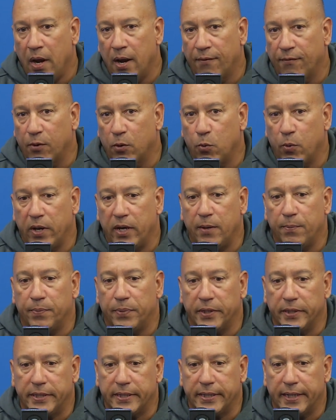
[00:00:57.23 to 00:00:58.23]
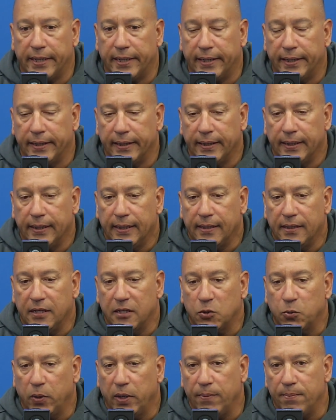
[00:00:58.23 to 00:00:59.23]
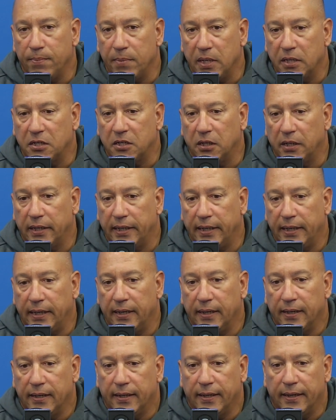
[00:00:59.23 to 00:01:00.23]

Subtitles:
every week, but this week mentally